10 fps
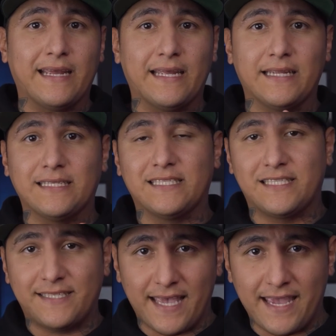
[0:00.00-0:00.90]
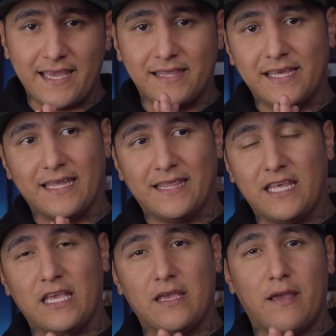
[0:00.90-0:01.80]
and say that
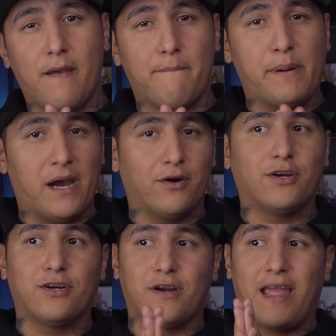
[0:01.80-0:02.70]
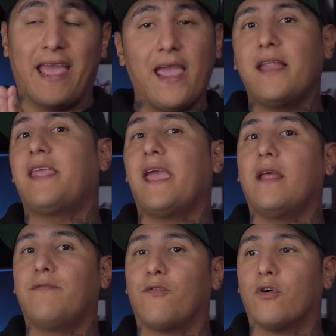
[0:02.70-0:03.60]
the powder and
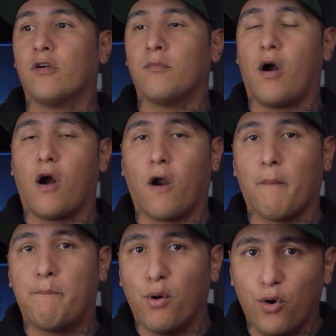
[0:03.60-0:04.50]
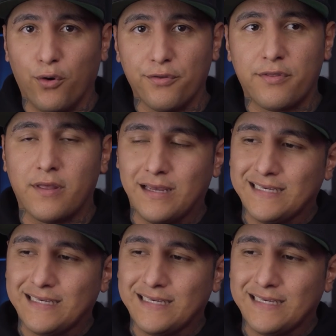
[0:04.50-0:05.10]
can form are both